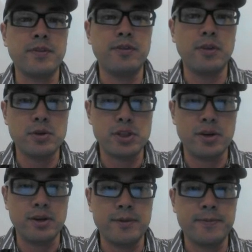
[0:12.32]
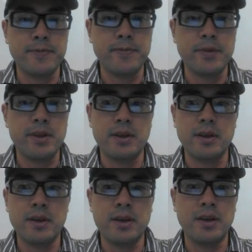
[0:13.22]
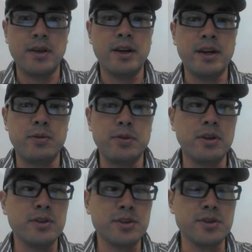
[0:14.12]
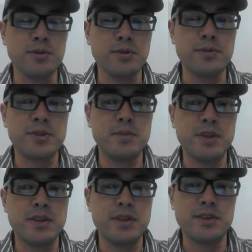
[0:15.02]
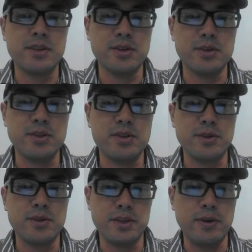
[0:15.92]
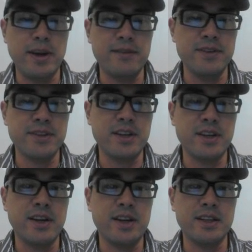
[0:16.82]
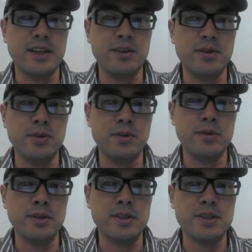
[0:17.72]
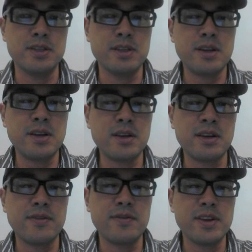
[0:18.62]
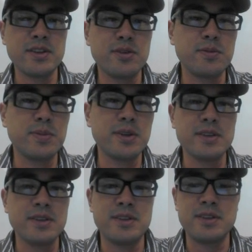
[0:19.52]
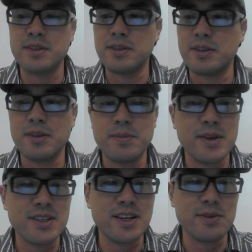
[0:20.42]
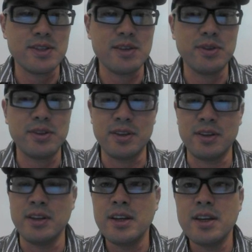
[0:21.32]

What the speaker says: flowchart, and I will also submit this to you just so that you have this at hand. I know it's not conventional, but it's the best I was able to